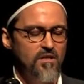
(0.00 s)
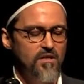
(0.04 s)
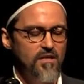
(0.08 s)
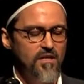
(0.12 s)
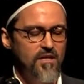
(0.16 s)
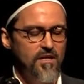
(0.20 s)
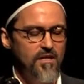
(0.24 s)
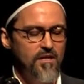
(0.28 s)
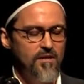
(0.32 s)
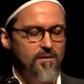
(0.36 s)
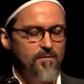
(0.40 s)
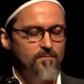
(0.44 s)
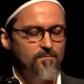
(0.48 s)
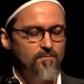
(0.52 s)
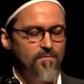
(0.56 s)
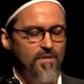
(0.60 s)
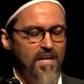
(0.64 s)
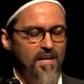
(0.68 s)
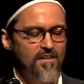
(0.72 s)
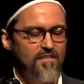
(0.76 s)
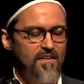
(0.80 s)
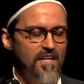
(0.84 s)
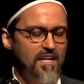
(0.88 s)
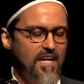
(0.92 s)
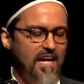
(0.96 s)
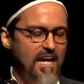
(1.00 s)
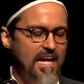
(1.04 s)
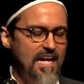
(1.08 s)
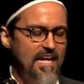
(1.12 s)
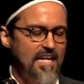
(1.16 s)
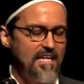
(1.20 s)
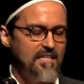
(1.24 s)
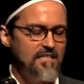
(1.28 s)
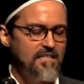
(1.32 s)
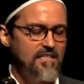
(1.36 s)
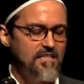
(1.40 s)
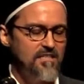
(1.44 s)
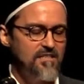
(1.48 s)
Um, and then
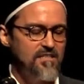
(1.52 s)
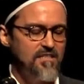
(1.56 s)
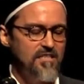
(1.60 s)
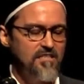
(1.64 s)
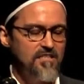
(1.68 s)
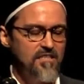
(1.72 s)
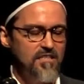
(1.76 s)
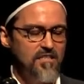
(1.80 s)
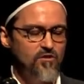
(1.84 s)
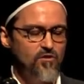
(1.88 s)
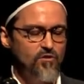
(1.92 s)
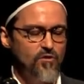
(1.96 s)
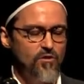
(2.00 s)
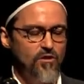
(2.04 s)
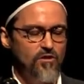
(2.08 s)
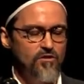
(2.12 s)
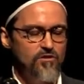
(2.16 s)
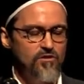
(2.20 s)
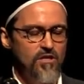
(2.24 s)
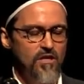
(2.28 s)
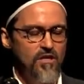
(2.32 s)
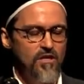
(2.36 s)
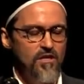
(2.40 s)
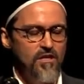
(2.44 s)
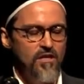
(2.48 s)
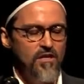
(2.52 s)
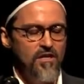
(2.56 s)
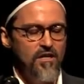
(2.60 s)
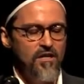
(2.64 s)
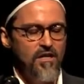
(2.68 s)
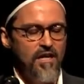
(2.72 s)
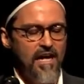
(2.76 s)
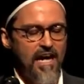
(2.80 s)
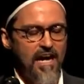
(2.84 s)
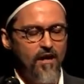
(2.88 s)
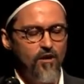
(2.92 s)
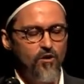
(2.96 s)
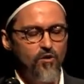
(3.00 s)
8 to 16 year olds
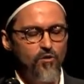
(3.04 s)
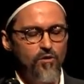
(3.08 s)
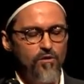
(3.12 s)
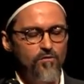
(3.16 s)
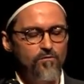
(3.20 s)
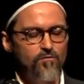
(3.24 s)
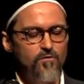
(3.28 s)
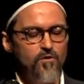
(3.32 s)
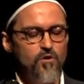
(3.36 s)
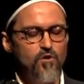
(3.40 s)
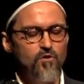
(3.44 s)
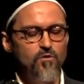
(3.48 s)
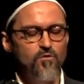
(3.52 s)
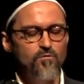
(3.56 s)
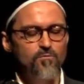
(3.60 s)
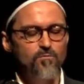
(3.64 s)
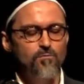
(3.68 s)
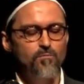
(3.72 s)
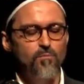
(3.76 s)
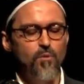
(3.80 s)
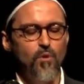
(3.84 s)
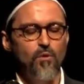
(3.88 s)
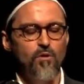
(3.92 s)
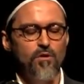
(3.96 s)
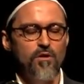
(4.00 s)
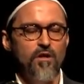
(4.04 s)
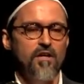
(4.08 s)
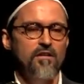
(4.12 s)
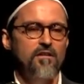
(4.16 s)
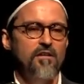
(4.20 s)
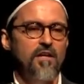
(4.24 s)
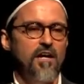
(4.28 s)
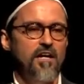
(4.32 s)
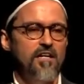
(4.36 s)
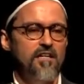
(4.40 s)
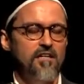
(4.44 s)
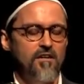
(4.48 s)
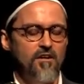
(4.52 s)
who have viewed porn
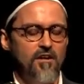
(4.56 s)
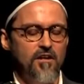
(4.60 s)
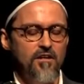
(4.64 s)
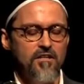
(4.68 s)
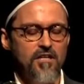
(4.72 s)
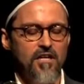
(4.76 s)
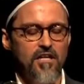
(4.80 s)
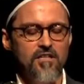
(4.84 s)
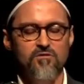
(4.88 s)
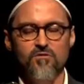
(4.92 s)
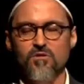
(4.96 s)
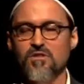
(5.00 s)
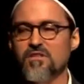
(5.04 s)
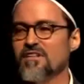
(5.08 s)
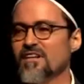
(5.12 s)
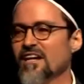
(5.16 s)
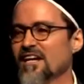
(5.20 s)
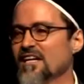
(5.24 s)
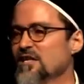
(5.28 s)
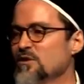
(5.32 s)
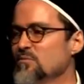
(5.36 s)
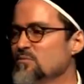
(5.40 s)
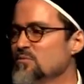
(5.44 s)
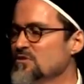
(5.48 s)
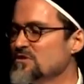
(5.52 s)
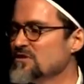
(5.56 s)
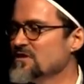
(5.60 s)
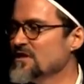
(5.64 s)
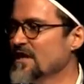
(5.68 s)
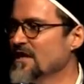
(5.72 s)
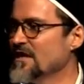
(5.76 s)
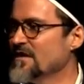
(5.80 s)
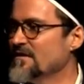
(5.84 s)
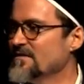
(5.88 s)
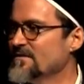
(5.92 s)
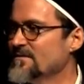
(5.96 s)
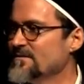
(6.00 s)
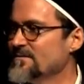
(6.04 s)
online in our country, 90%.